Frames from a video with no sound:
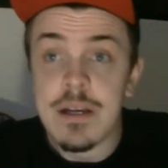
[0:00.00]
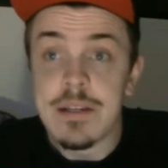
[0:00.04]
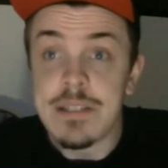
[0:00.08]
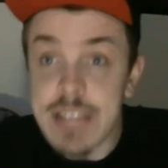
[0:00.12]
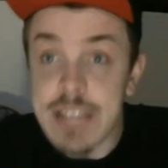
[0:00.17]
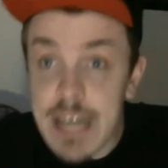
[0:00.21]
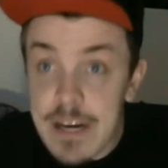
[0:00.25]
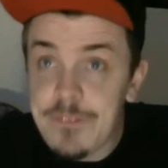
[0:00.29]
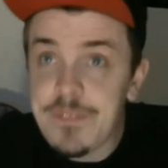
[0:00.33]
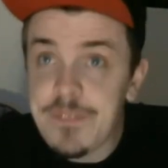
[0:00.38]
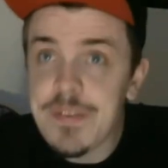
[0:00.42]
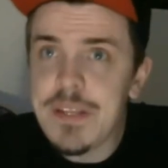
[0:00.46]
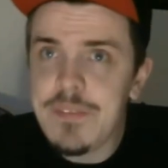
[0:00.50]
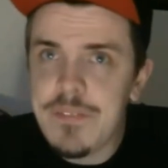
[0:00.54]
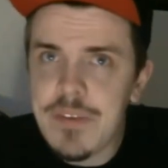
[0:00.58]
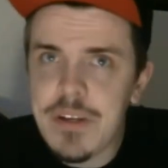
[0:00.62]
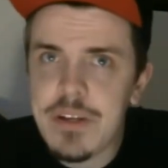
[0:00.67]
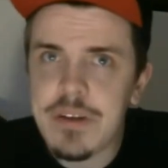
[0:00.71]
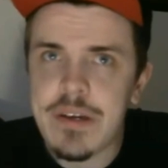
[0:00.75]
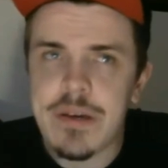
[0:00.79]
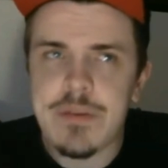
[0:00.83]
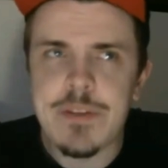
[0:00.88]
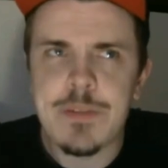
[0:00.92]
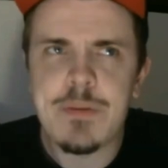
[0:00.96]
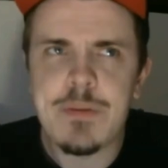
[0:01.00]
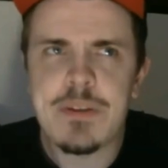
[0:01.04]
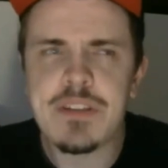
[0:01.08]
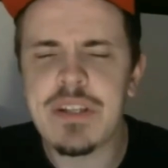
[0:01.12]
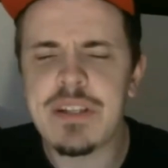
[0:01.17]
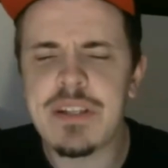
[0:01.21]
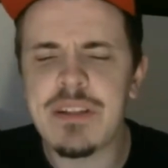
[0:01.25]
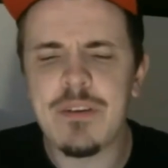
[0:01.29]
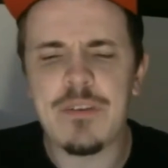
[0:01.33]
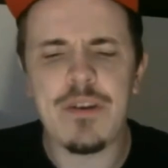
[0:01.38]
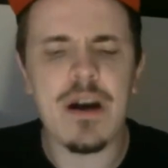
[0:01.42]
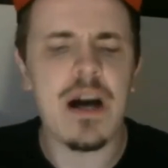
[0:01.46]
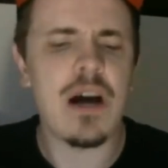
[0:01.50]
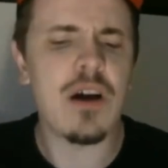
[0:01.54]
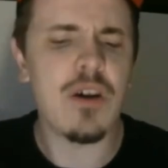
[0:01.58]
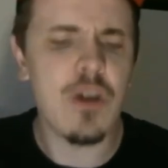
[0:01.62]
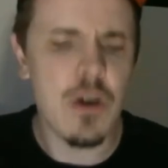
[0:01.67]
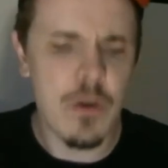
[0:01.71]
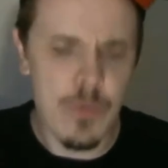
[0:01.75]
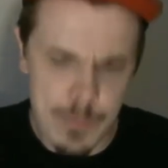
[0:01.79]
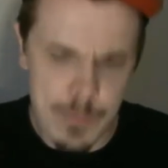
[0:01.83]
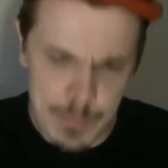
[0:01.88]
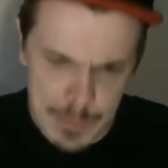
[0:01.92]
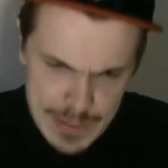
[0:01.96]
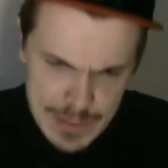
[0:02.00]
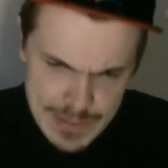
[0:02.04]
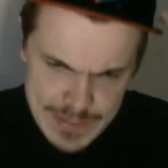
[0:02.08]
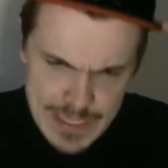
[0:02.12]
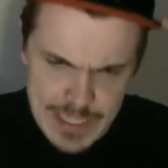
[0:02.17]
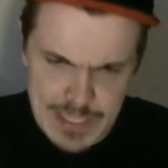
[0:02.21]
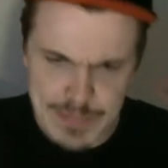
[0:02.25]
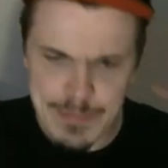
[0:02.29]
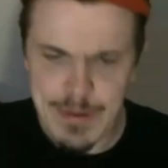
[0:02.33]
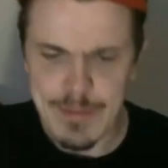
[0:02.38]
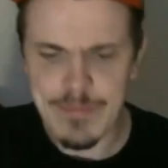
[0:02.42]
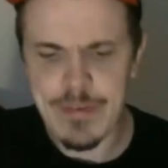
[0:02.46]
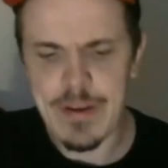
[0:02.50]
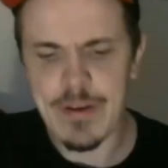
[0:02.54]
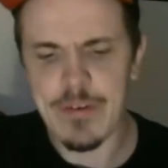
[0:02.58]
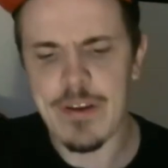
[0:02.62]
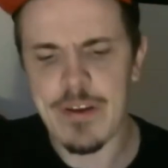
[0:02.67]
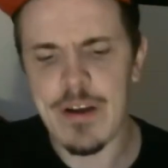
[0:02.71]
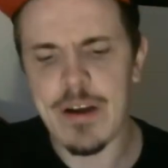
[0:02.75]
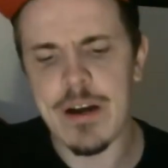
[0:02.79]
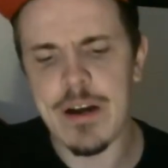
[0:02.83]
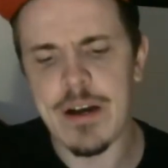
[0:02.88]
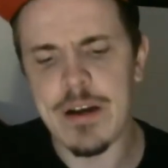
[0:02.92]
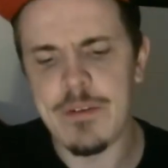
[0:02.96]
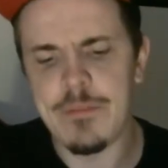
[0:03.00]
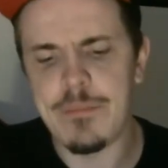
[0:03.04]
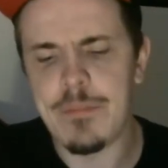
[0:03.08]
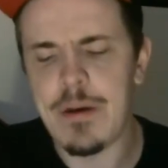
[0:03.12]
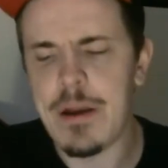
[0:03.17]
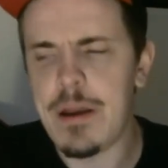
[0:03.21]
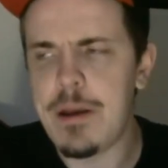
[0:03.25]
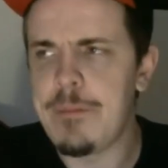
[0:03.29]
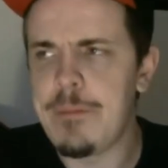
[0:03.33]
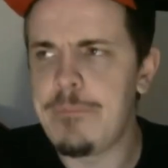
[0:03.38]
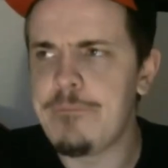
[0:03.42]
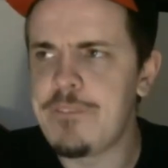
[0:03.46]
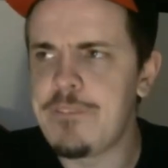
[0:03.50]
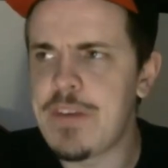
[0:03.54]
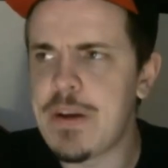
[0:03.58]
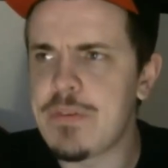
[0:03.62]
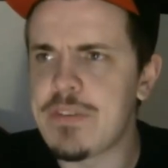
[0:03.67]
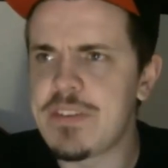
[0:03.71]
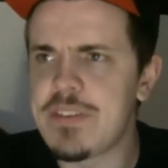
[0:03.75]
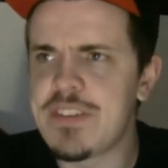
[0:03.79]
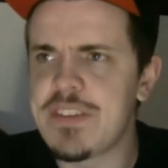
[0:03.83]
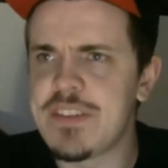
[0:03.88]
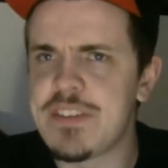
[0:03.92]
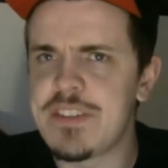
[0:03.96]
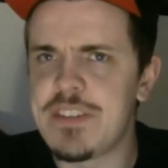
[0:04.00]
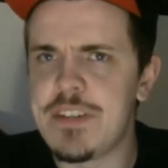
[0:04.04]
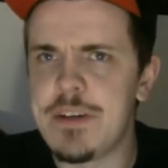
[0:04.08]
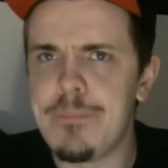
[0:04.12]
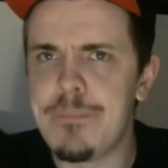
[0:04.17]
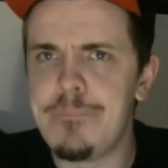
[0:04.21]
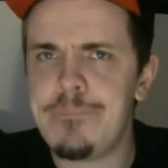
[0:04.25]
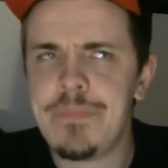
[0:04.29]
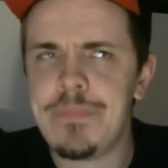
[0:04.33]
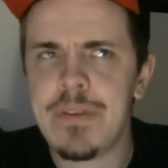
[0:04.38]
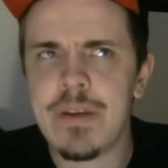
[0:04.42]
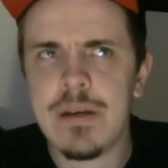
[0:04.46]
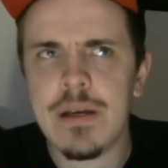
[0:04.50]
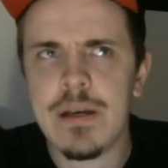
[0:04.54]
Definitely video games, especially I'll go with PlayStation, my favorite, uh, my favorite system.